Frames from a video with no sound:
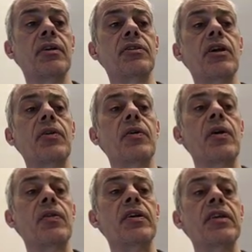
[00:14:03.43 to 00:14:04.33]
So
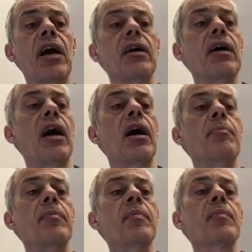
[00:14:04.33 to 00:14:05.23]
this
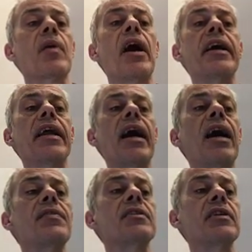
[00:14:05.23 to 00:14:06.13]
um,
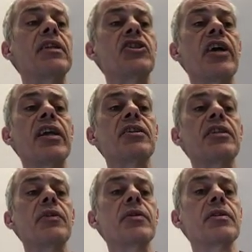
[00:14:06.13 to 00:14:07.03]
INR, this initiator
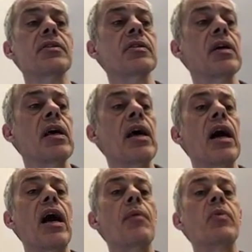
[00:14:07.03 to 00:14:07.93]
sequence,
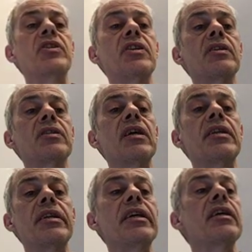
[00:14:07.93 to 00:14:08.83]
um, which is
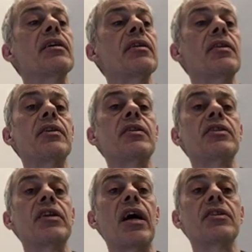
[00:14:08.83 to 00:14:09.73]
near the, the
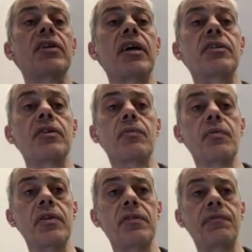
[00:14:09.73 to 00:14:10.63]
start site. So
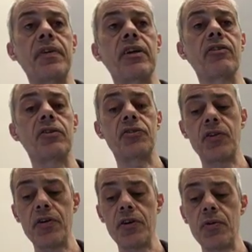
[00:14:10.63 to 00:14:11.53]
this figure I'll show
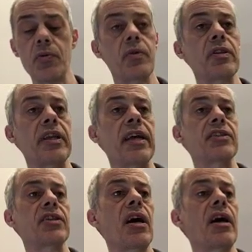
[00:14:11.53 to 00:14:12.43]
you in the next
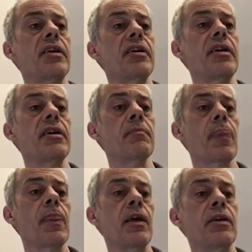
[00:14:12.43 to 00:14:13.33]
slide here.
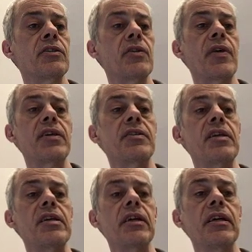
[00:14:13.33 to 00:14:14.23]
So there's
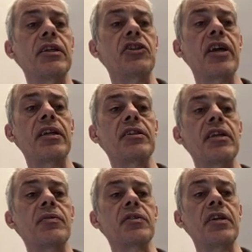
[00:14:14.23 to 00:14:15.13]
the initiator
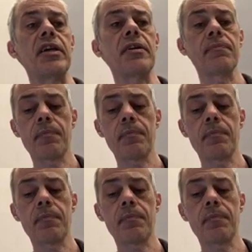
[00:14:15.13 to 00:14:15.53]
sequence here.